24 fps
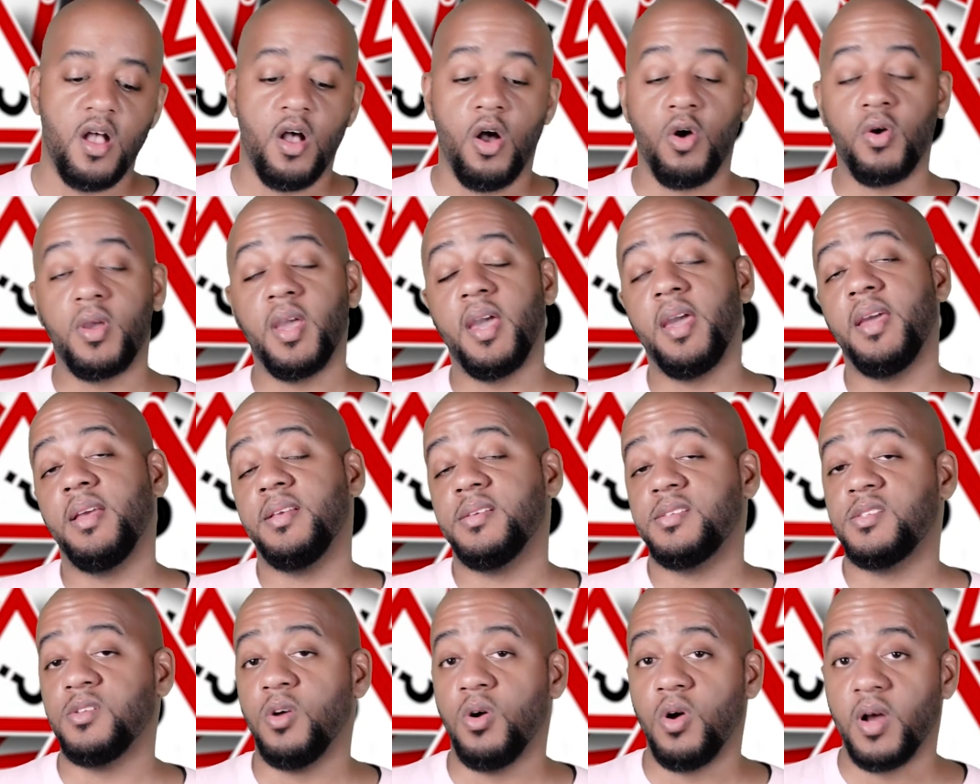Okay,
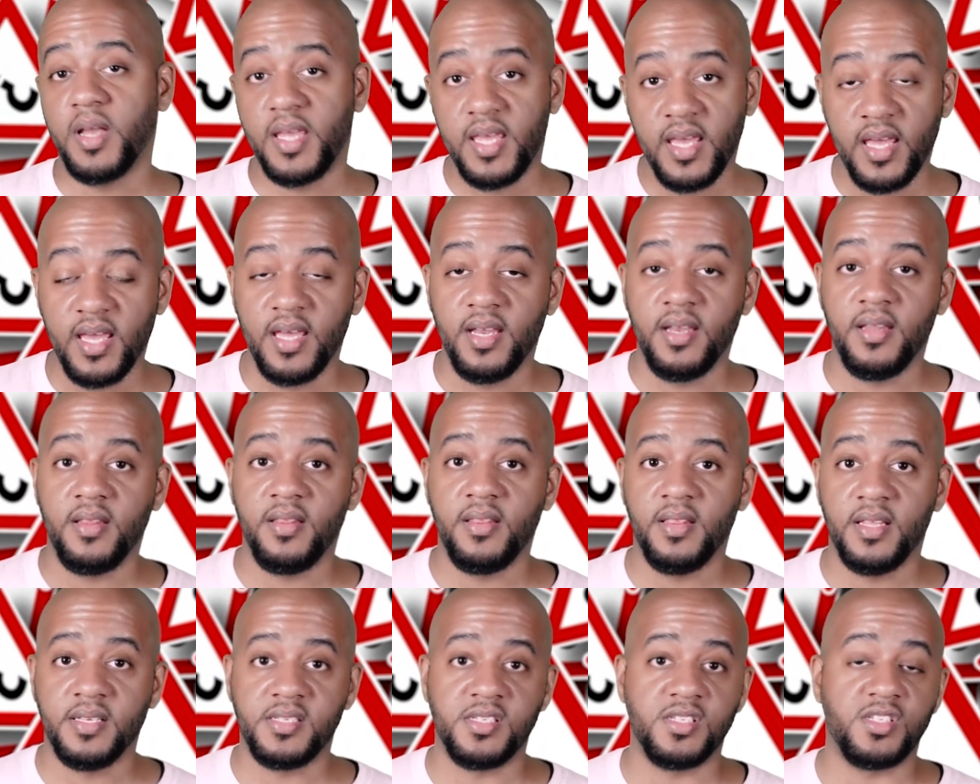so again,
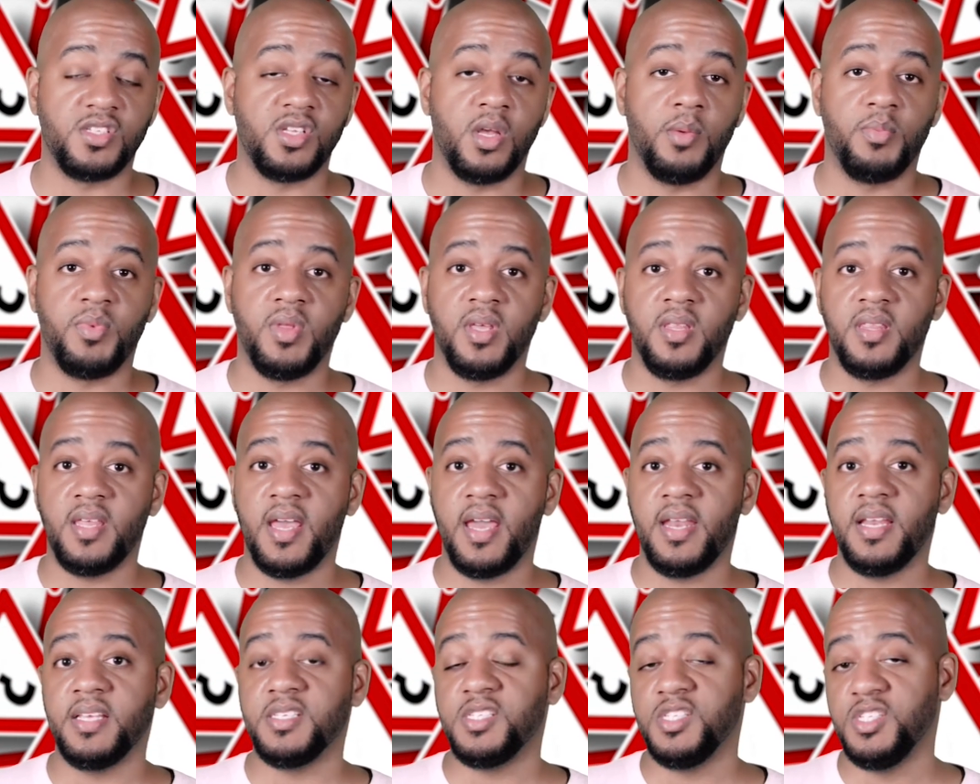this is something
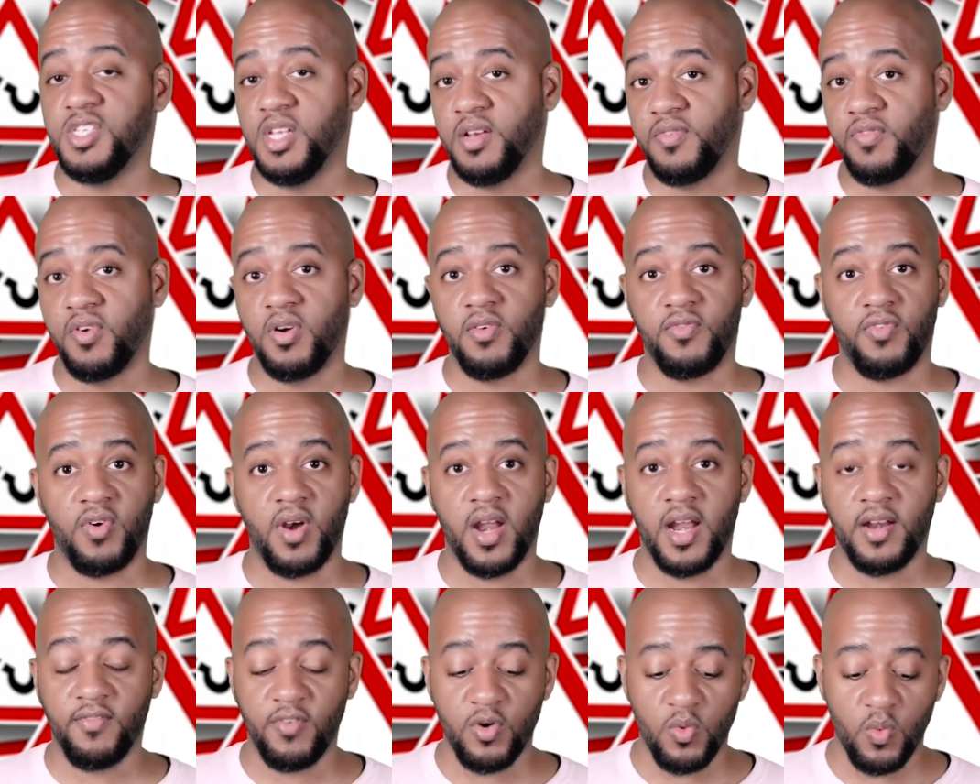that is different for
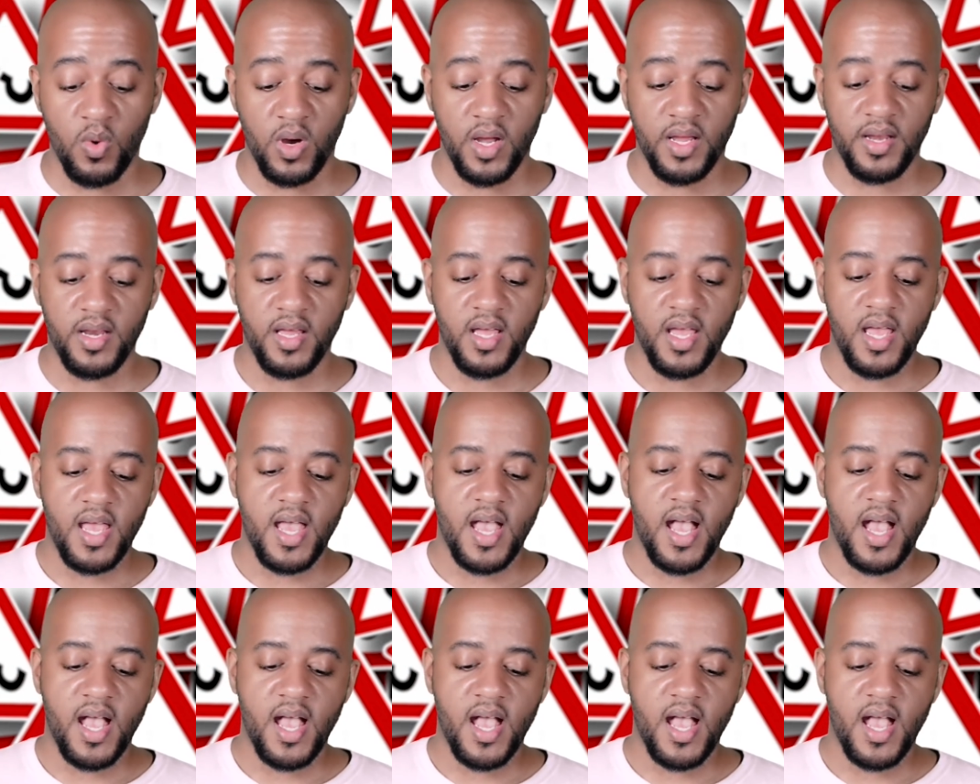everyone.